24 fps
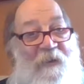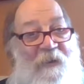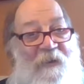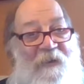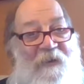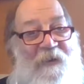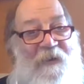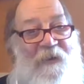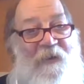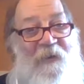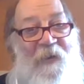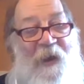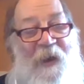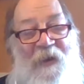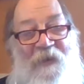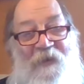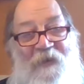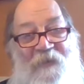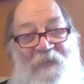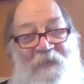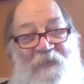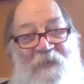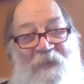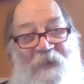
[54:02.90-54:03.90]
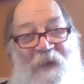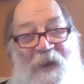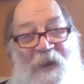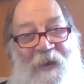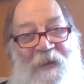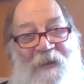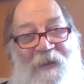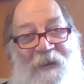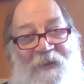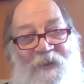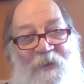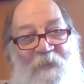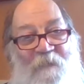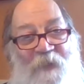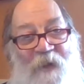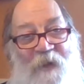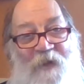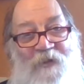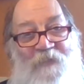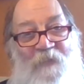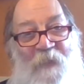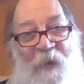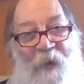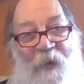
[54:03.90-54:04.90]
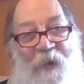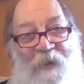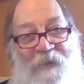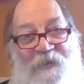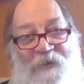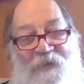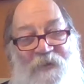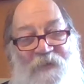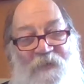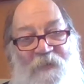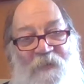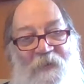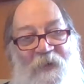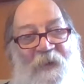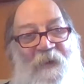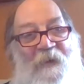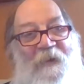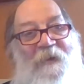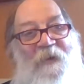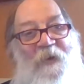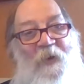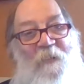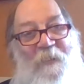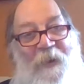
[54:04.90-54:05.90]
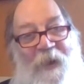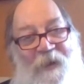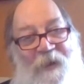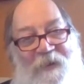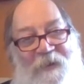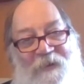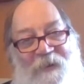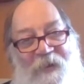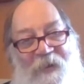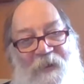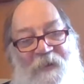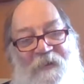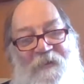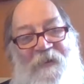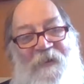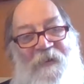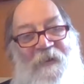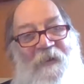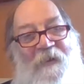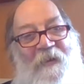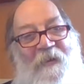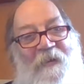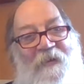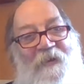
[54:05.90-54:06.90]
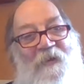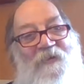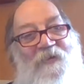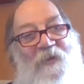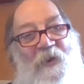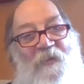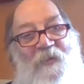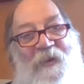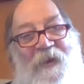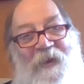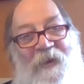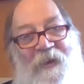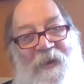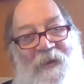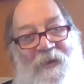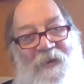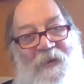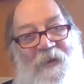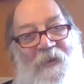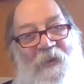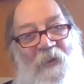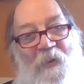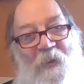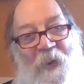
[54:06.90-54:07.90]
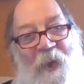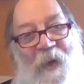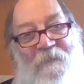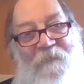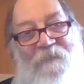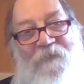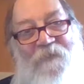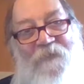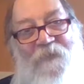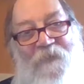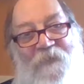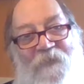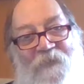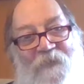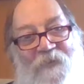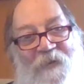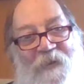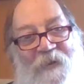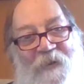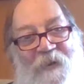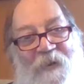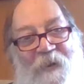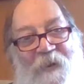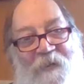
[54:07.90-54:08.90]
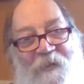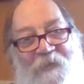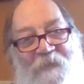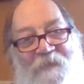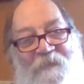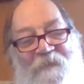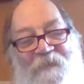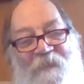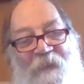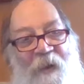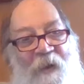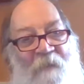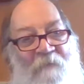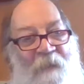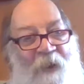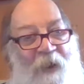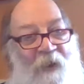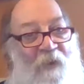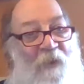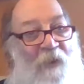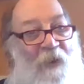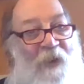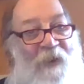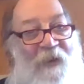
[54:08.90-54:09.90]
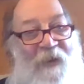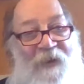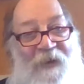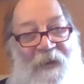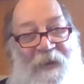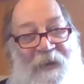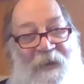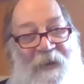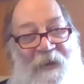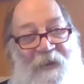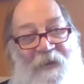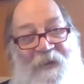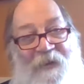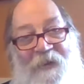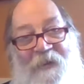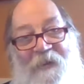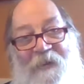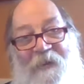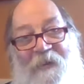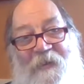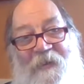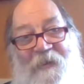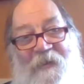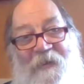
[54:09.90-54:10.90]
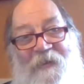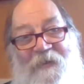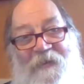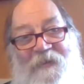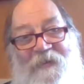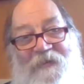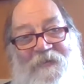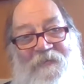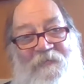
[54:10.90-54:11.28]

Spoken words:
And, how do you not let the bugs bite you? You meditate. You don't eat crap food, All I can eat is